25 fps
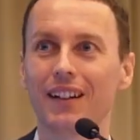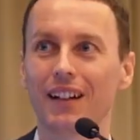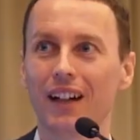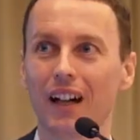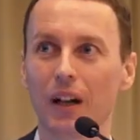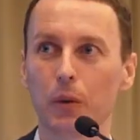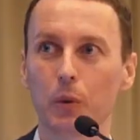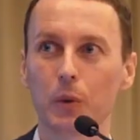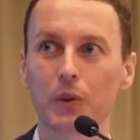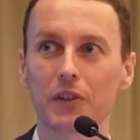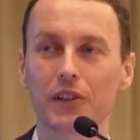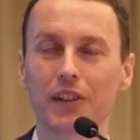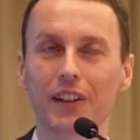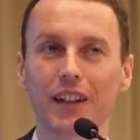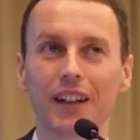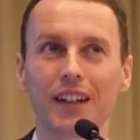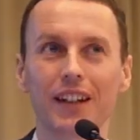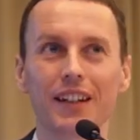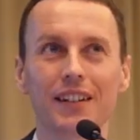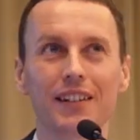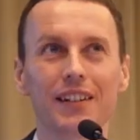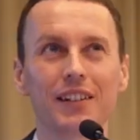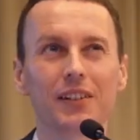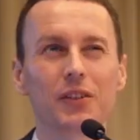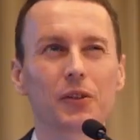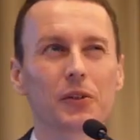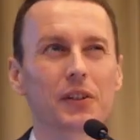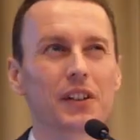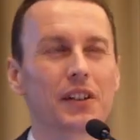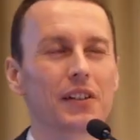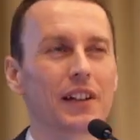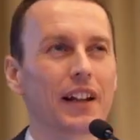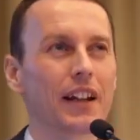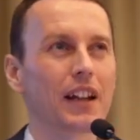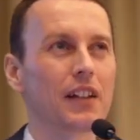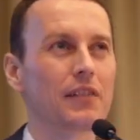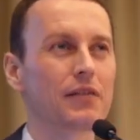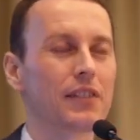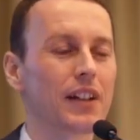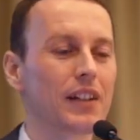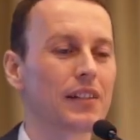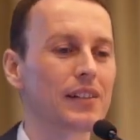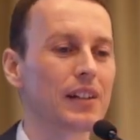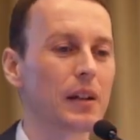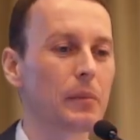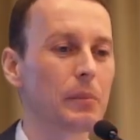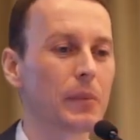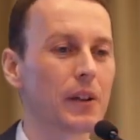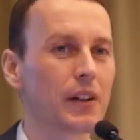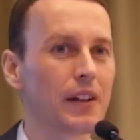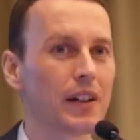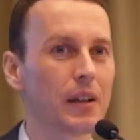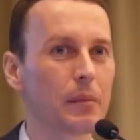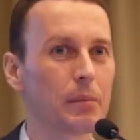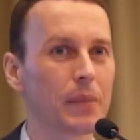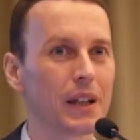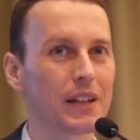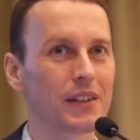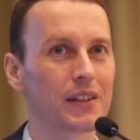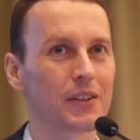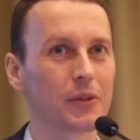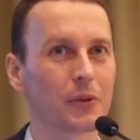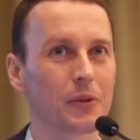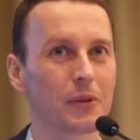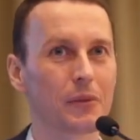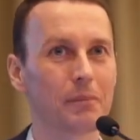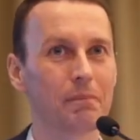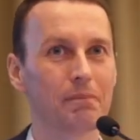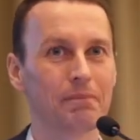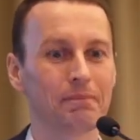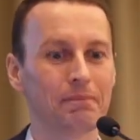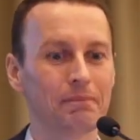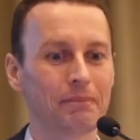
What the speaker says: I would say this is not like a fixed number. It depends on